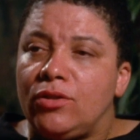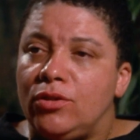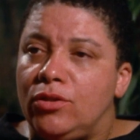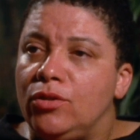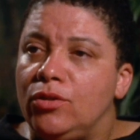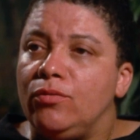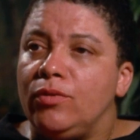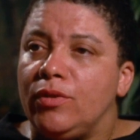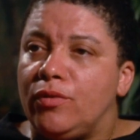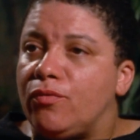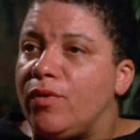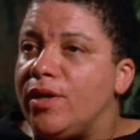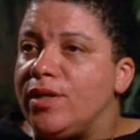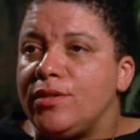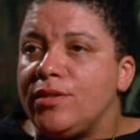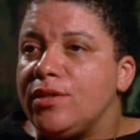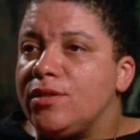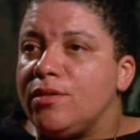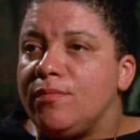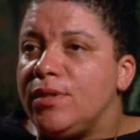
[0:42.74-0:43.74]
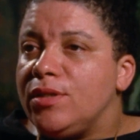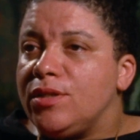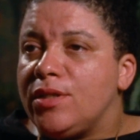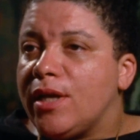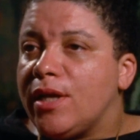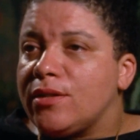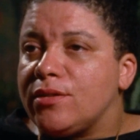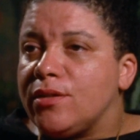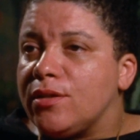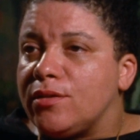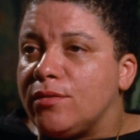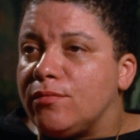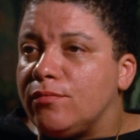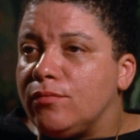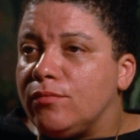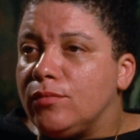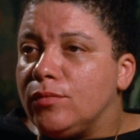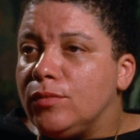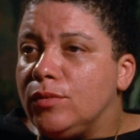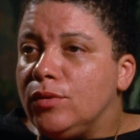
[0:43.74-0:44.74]
I think people
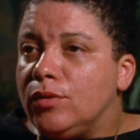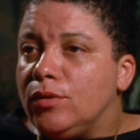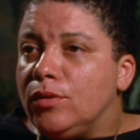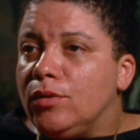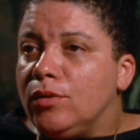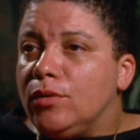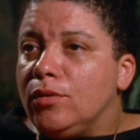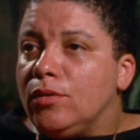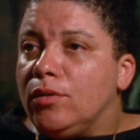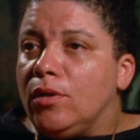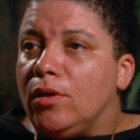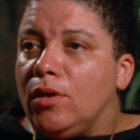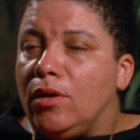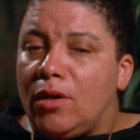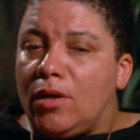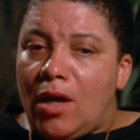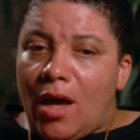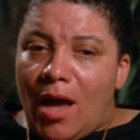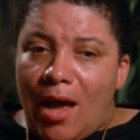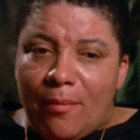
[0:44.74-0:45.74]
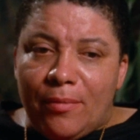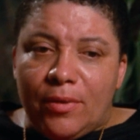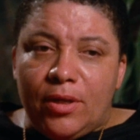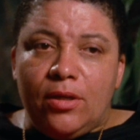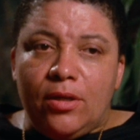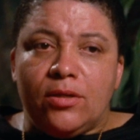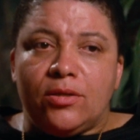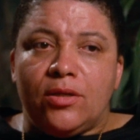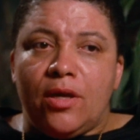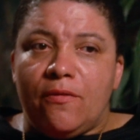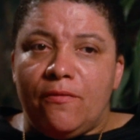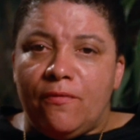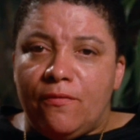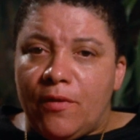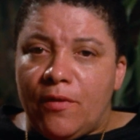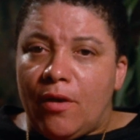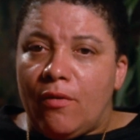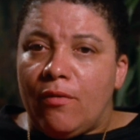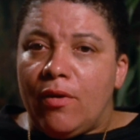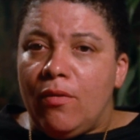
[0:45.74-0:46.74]
probably only remember
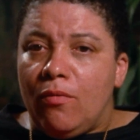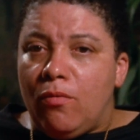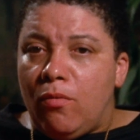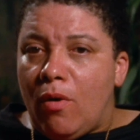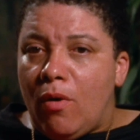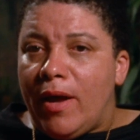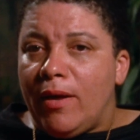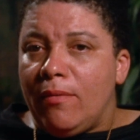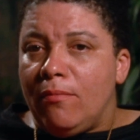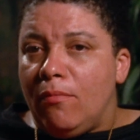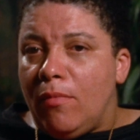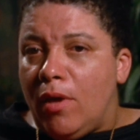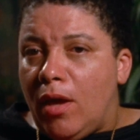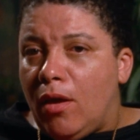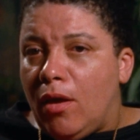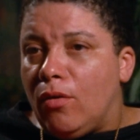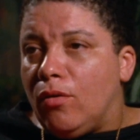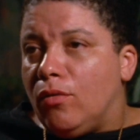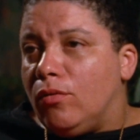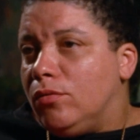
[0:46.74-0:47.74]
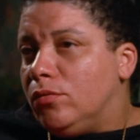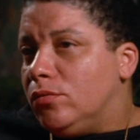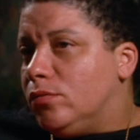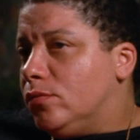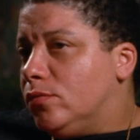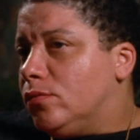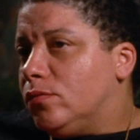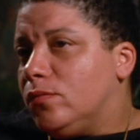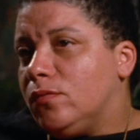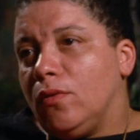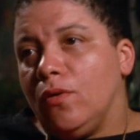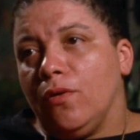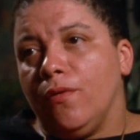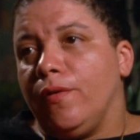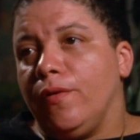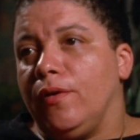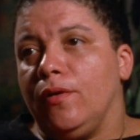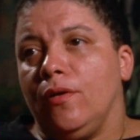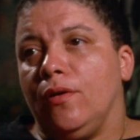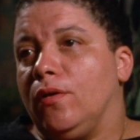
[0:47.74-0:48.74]
Jackie Moms Mabley. And so
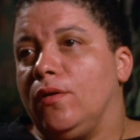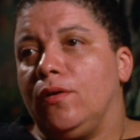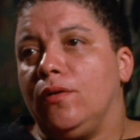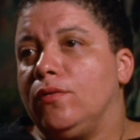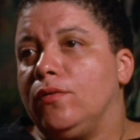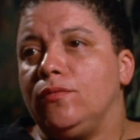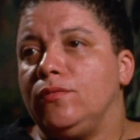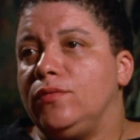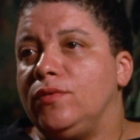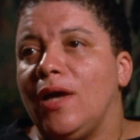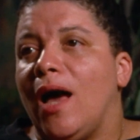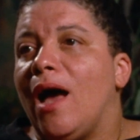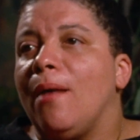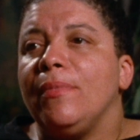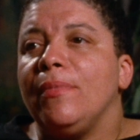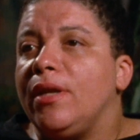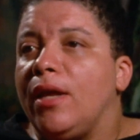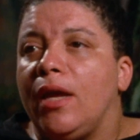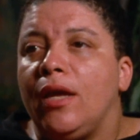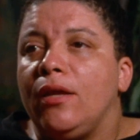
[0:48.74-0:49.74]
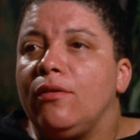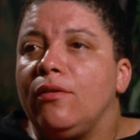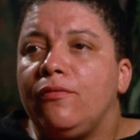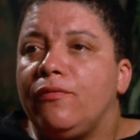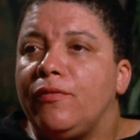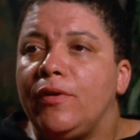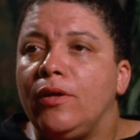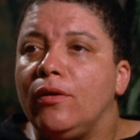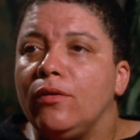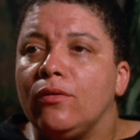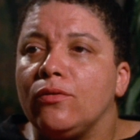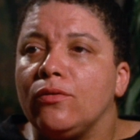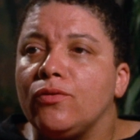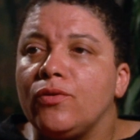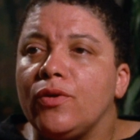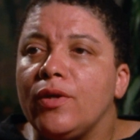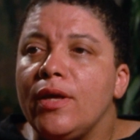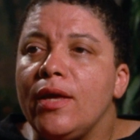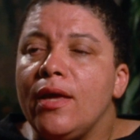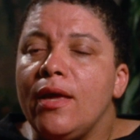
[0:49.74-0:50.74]
they talk about their, their
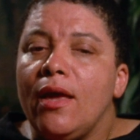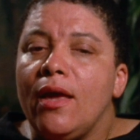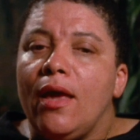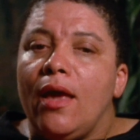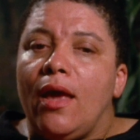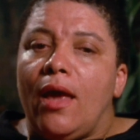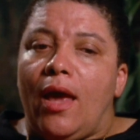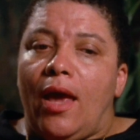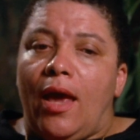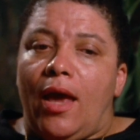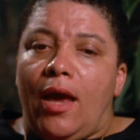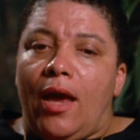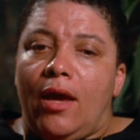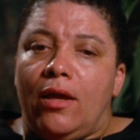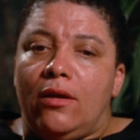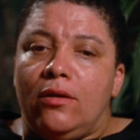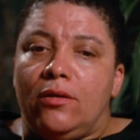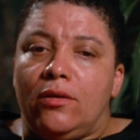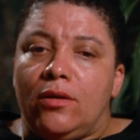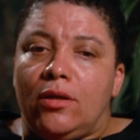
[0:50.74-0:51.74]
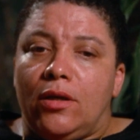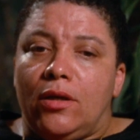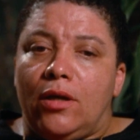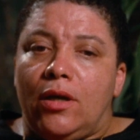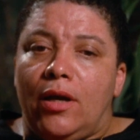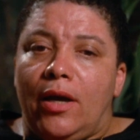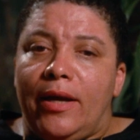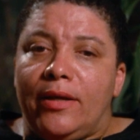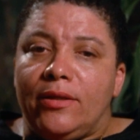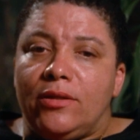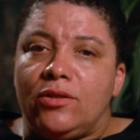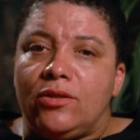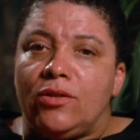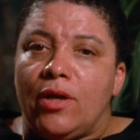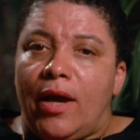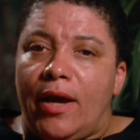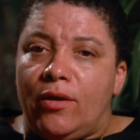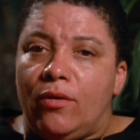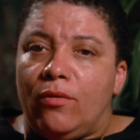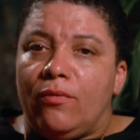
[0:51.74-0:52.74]
challenges, and also it
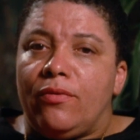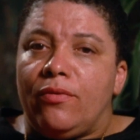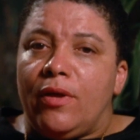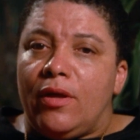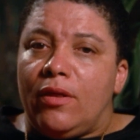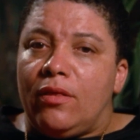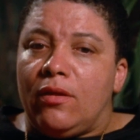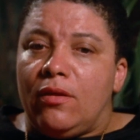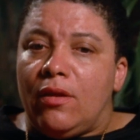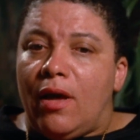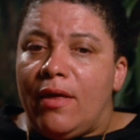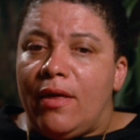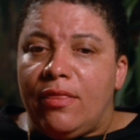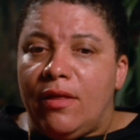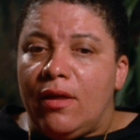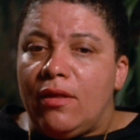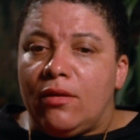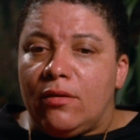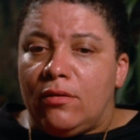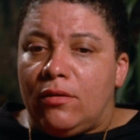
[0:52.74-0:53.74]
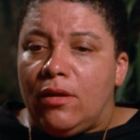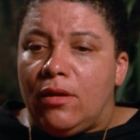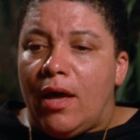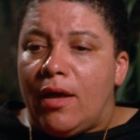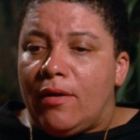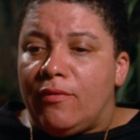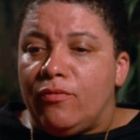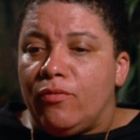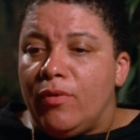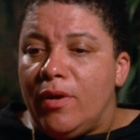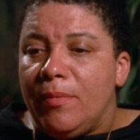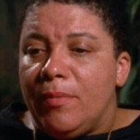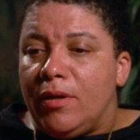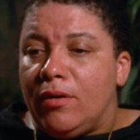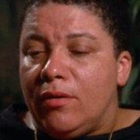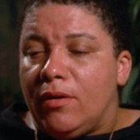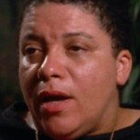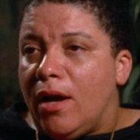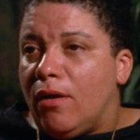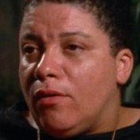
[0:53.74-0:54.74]
is a performance
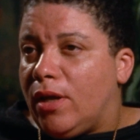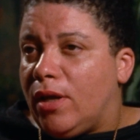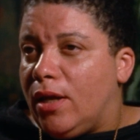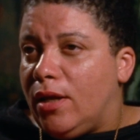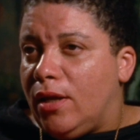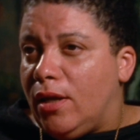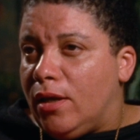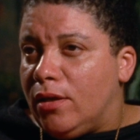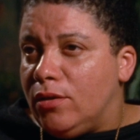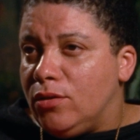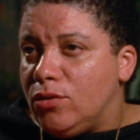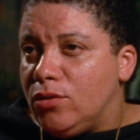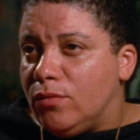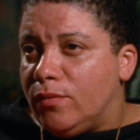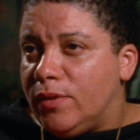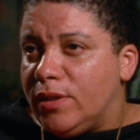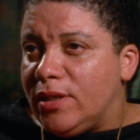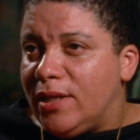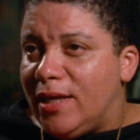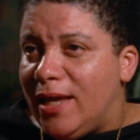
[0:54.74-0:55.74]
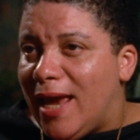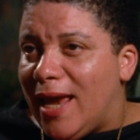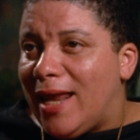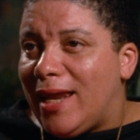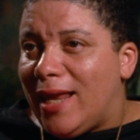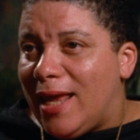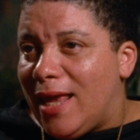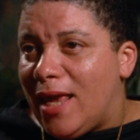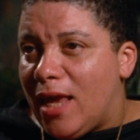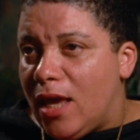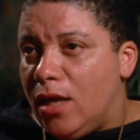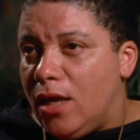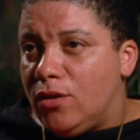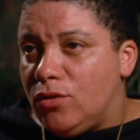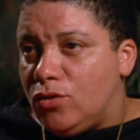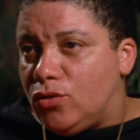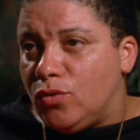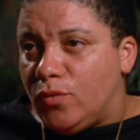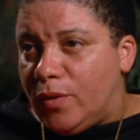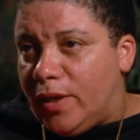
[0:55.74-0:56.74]
piece as well. You get to see all their
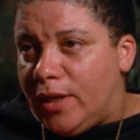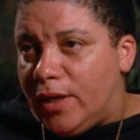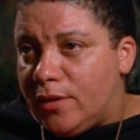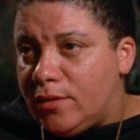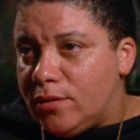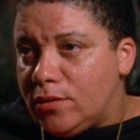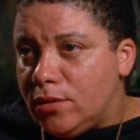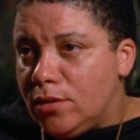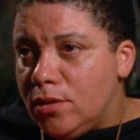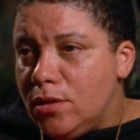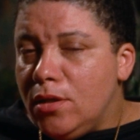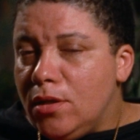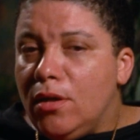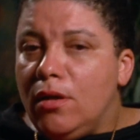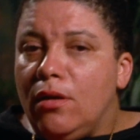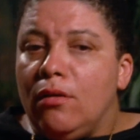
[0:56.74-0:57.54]
performances.